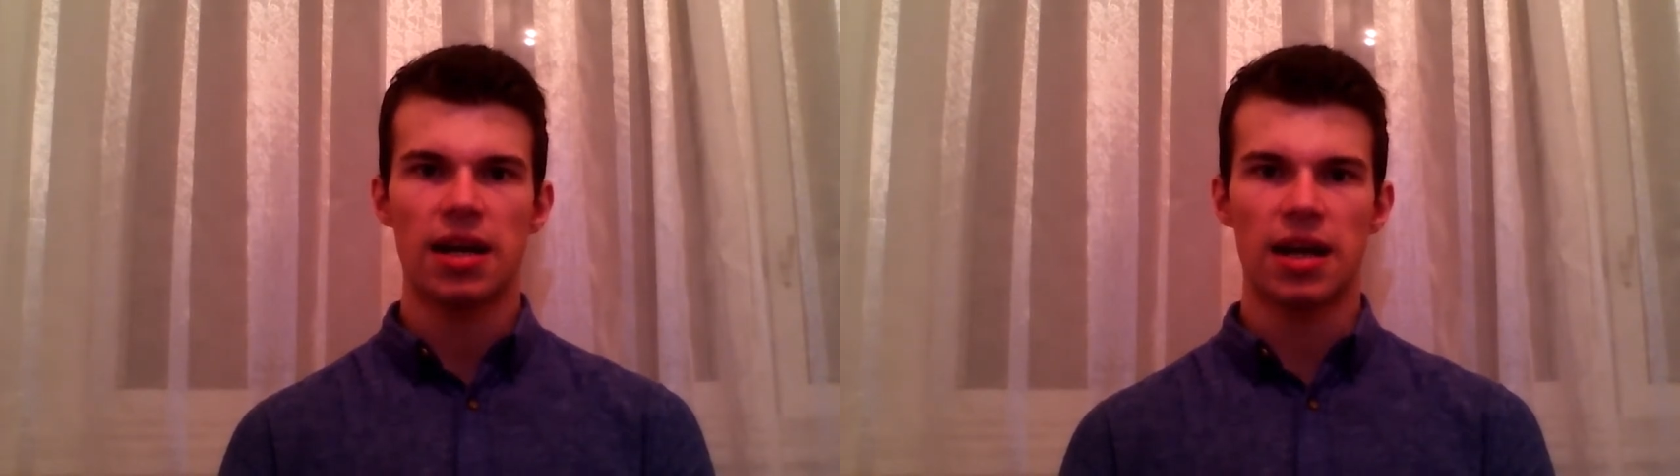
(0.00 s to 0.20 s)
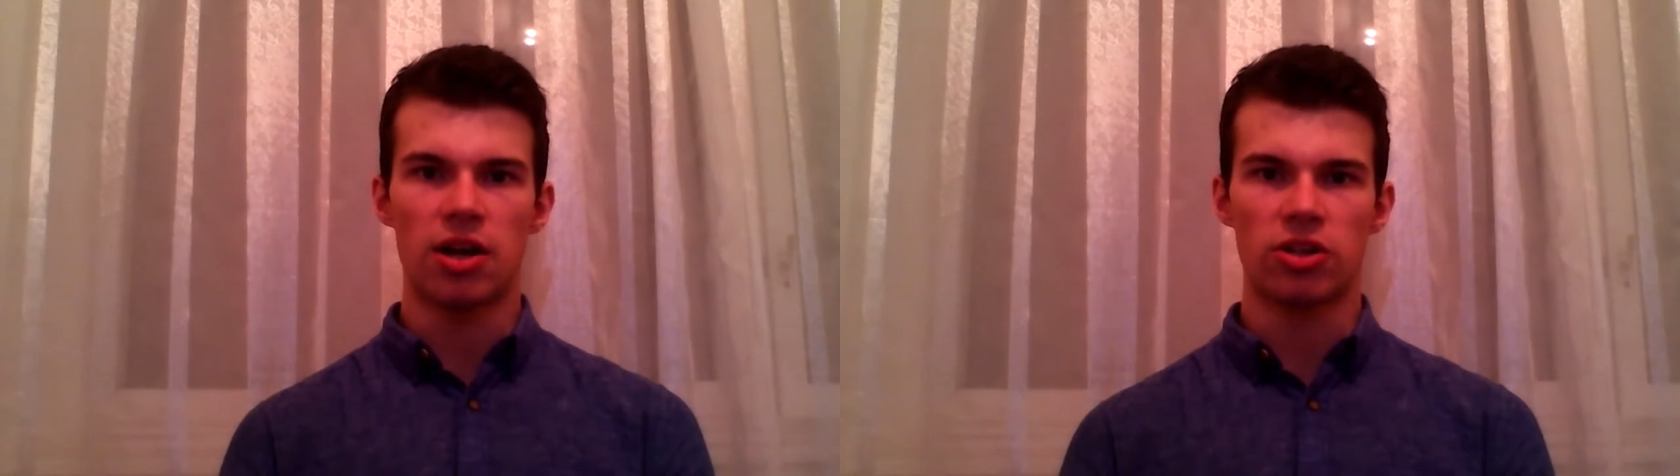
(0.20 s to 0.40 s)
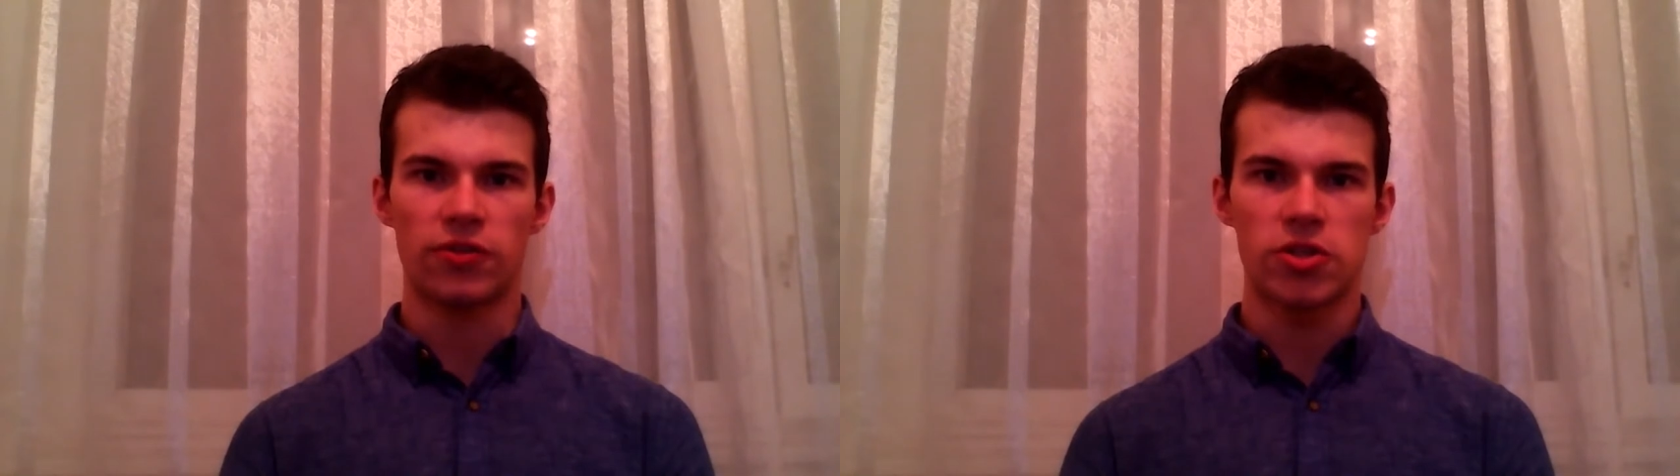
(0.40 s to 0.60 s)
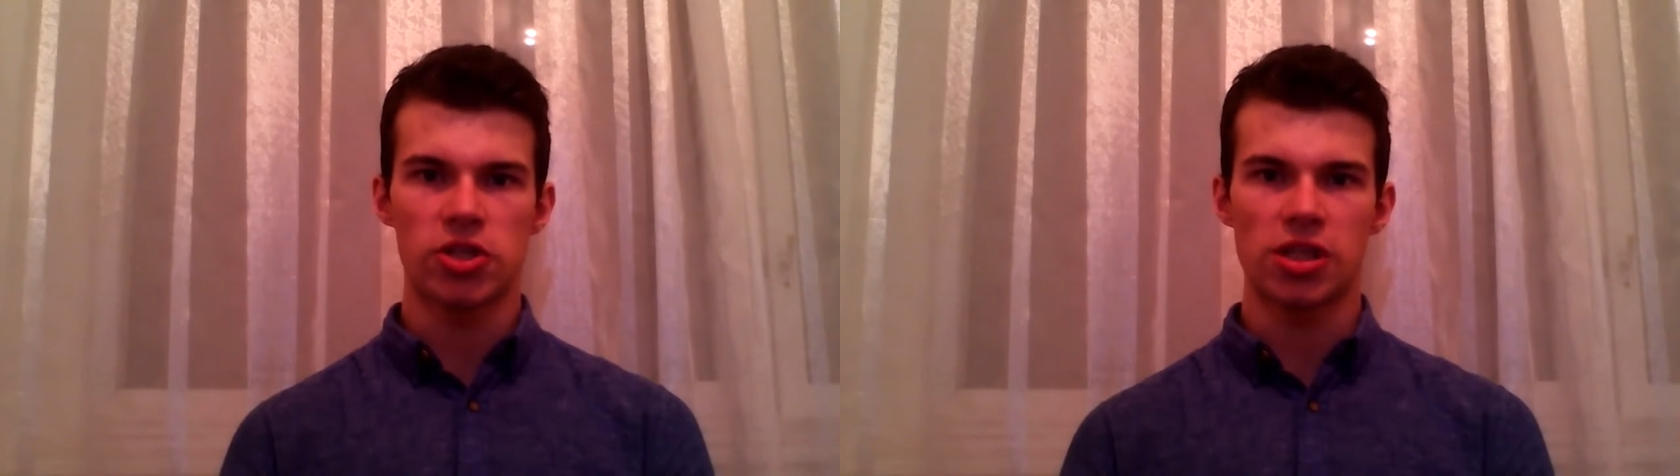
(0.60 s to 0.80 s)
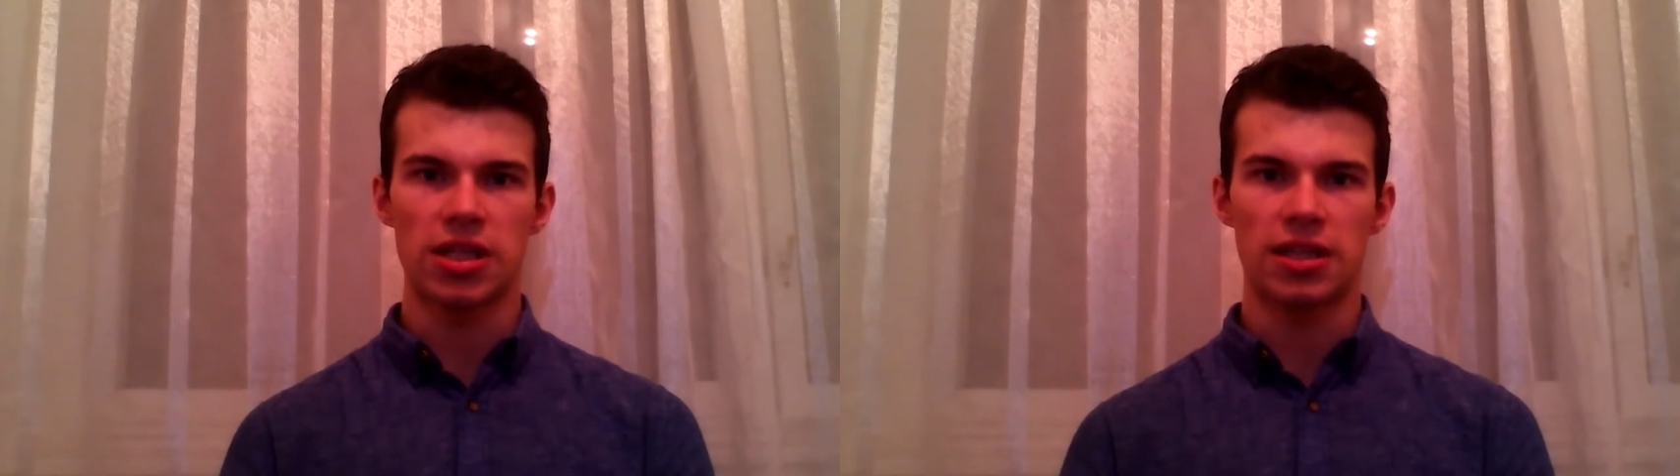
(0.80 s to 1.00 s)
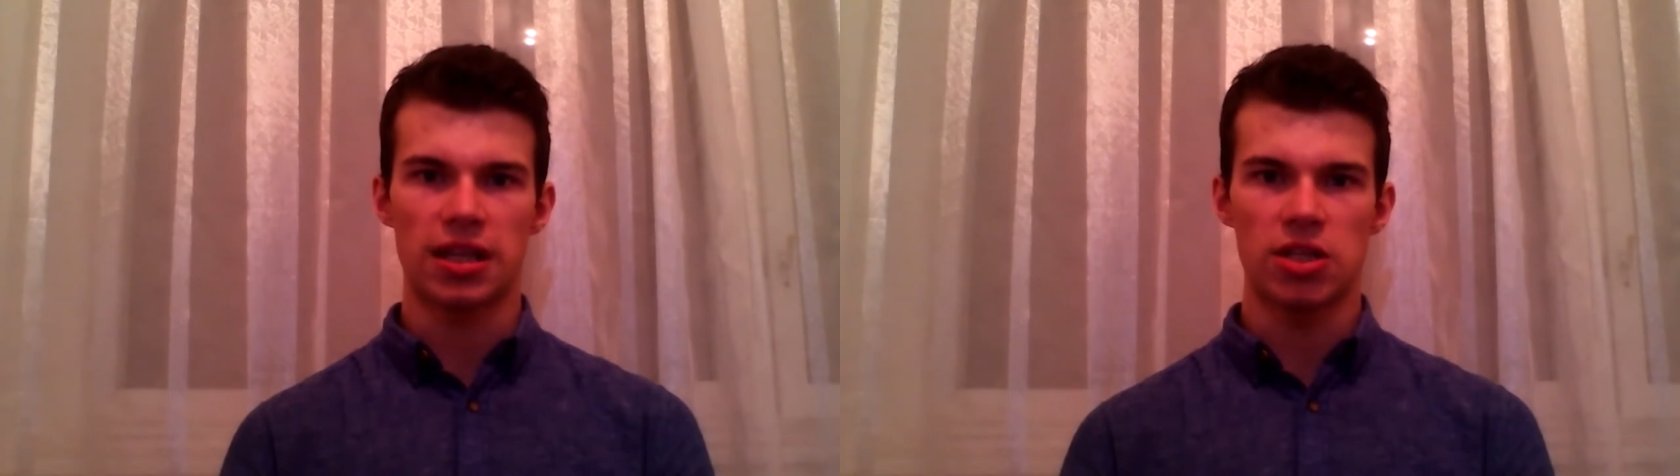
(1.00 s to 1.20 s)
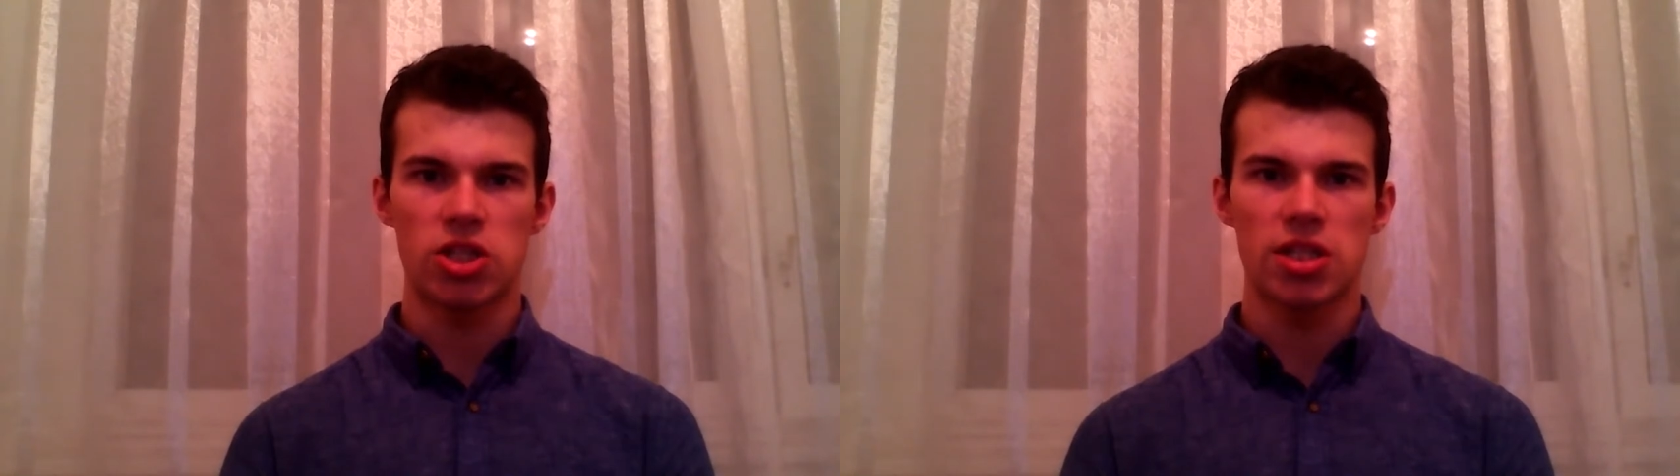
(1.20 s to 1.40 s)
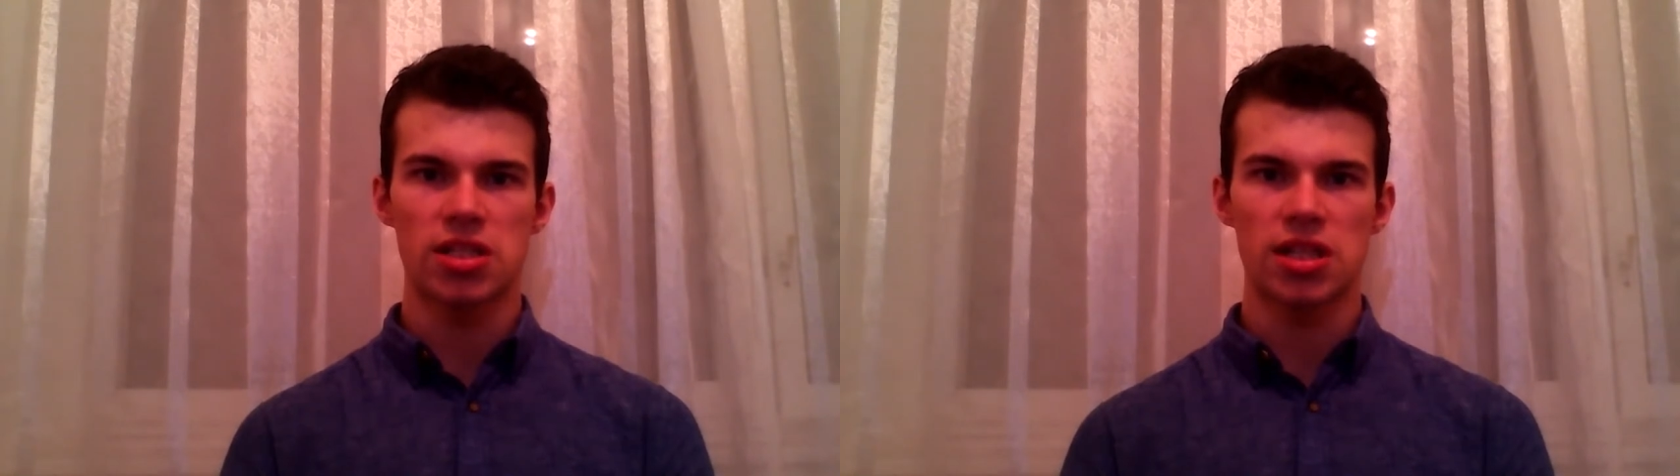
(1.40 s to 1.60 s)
artificial intelligence